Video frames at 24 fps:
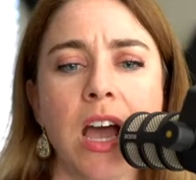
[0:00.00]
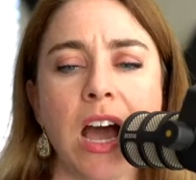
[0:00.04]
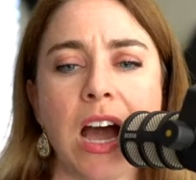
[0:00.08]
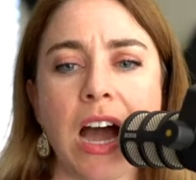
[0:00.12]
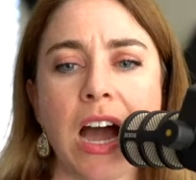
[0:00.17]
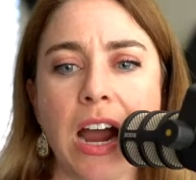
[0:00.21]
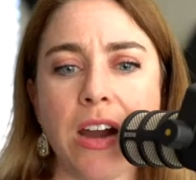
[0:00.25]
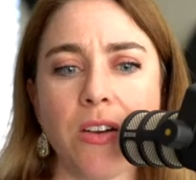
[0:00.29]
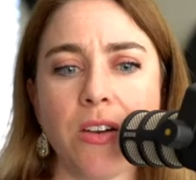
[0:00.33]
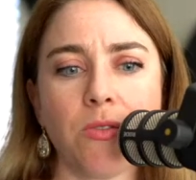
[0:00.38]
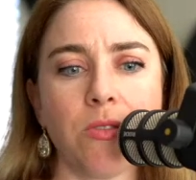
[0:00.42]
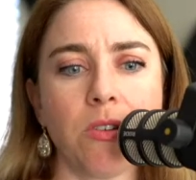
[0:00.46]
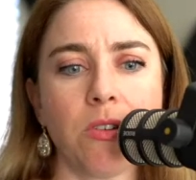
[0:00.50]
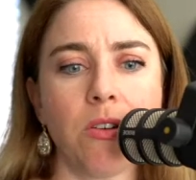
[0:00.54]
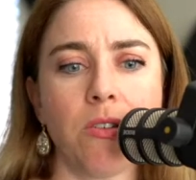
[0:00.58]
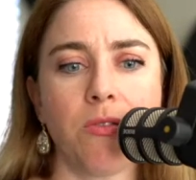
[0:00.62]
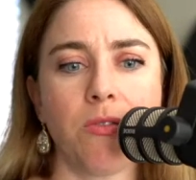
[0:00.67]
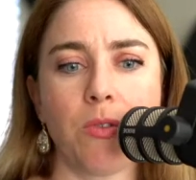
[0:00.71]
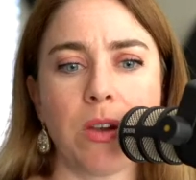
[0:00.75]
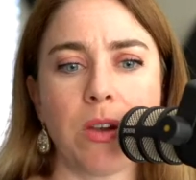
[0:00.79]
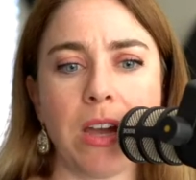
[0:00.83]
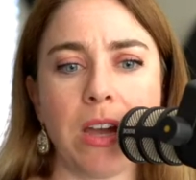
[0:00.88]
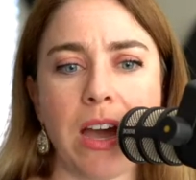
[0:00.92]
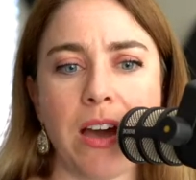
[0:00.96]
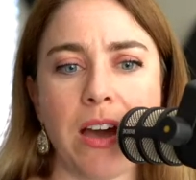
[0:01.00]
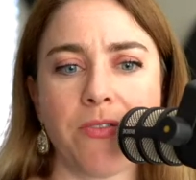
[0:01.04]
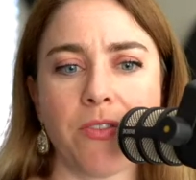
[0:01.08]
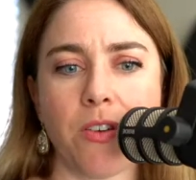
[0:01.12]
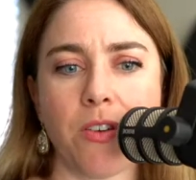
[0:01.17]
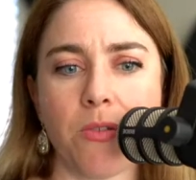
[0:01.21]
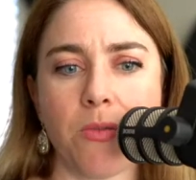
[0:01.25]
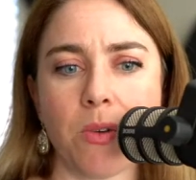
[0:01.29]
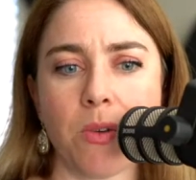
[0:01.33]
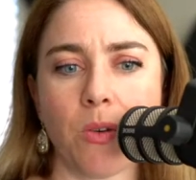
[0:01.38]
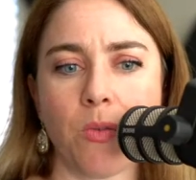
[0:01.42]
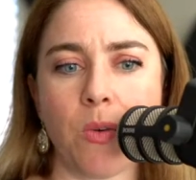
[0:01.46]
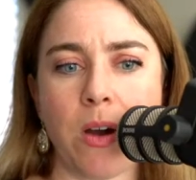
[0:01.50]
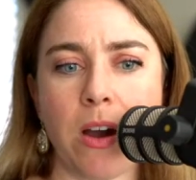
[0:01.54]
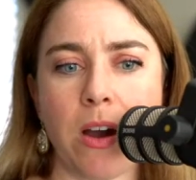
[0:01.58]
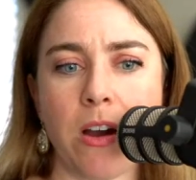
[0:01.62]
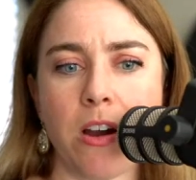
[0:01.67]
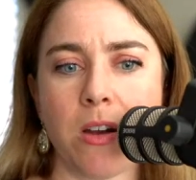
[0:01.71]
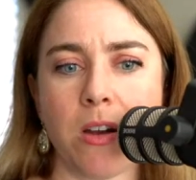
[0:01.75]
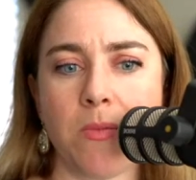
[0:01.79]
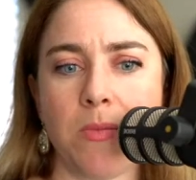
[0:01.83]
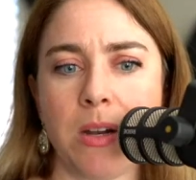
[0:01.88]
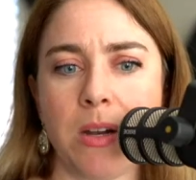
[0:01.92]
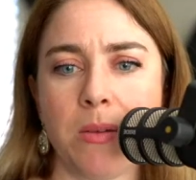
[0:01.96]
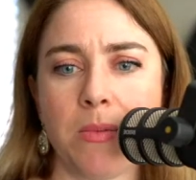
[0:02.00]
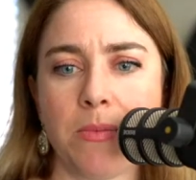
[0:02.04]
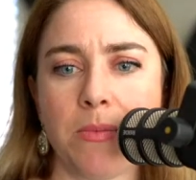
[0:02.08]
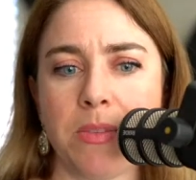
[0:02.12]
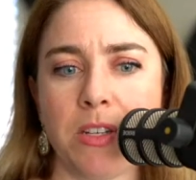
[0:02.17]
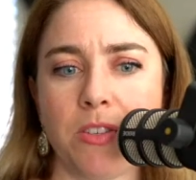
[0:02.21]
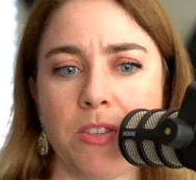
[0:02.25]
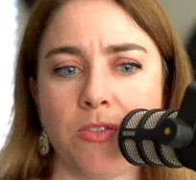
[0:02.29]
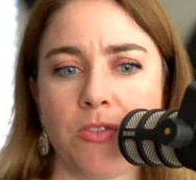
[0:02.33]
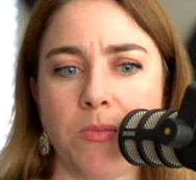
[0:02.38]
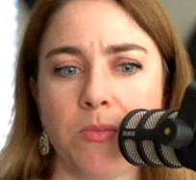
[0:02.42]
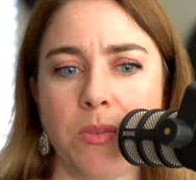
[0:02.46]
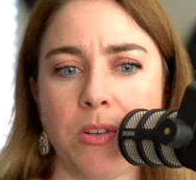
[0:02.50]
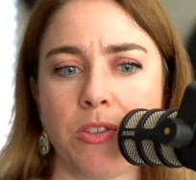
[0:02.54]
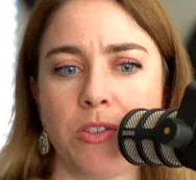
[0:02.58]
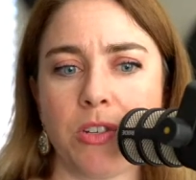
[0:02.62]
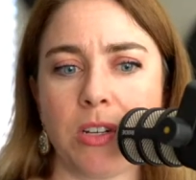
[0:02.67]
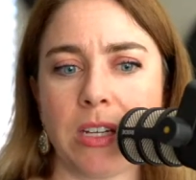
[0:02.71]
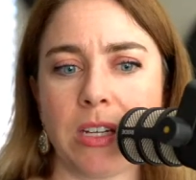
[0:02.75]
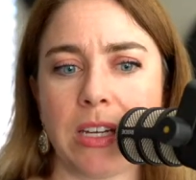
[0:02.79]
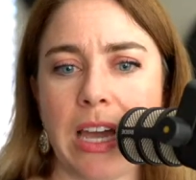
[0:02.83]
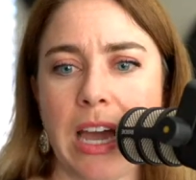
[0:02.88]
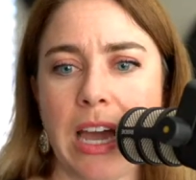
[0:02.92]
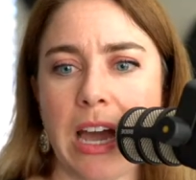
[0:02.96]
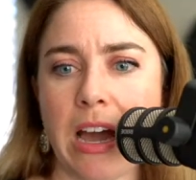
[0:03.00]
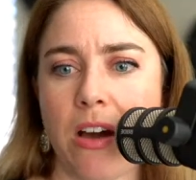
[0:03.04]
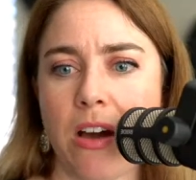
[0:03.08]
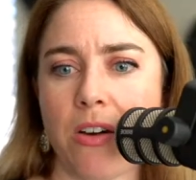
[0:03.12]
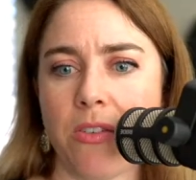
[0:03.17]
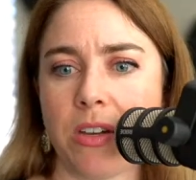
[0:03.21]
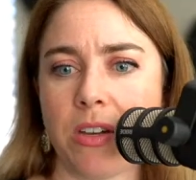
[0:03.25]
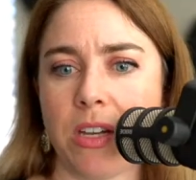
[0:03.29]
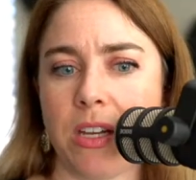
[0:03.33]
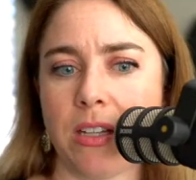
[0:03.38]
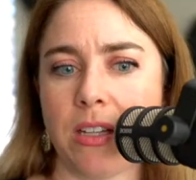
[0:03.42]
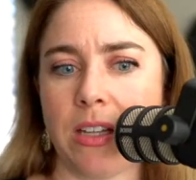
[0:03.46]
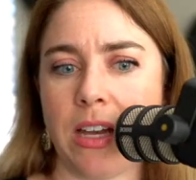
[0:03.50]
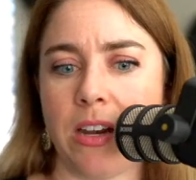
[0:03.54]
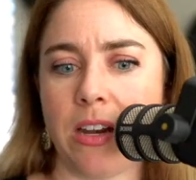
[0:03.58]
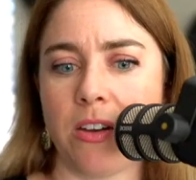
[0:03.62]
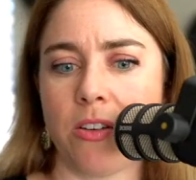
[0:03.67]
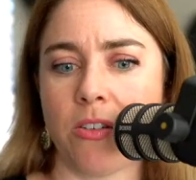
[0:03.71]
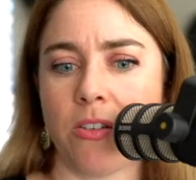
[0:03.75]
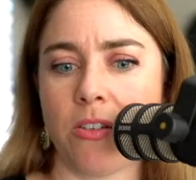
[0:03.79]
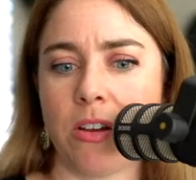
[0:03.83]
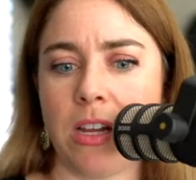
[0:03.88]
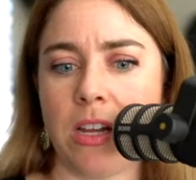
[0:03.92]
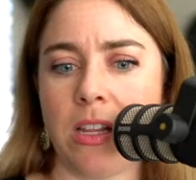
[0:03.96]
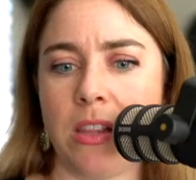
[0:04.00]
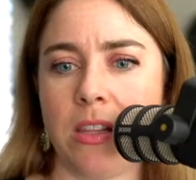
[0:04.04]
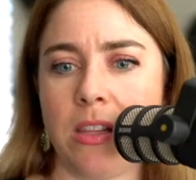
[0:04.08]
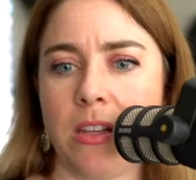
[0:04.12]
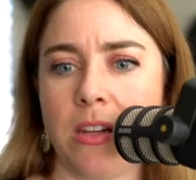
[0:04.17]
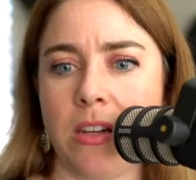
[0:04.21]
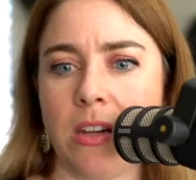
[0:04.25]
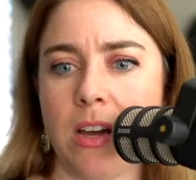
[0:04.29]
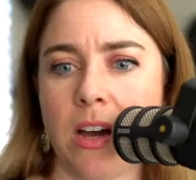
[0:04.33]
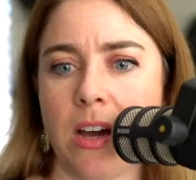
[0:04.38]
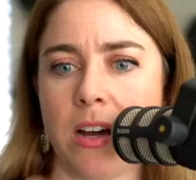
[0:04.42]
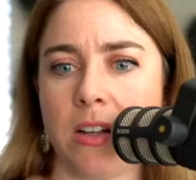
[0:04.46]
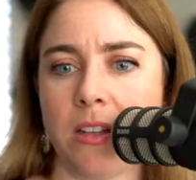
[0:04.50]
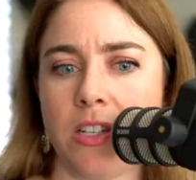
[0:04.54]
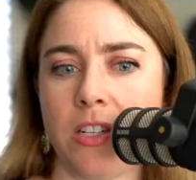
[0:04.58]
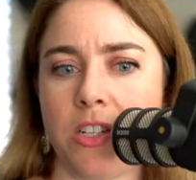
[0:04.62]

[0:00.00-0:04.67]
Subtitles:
I don't know if we have our required minimum distribution calculator in the knowledge